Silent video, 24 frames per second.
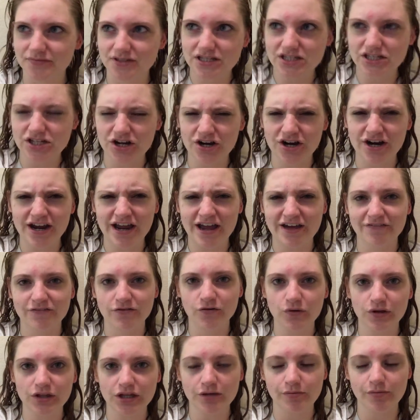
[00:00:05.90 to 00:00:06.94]
Sorry I haven't
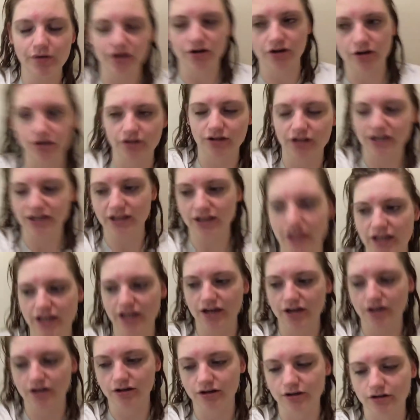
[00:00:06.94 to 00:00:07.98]
really been on
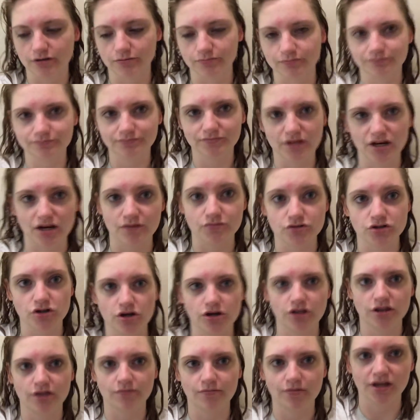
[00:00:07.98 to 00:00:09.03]
lately, and I'm
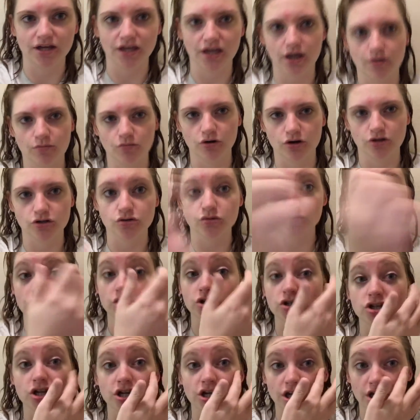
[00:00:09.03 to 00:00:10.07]
sorry that my camera is really
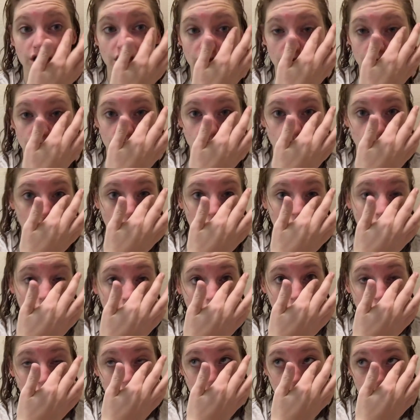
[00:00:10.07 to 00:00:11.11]
shaky. I'm doing it from
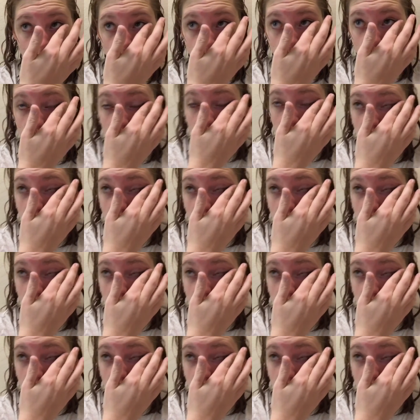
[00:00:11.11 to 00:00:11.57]
my phone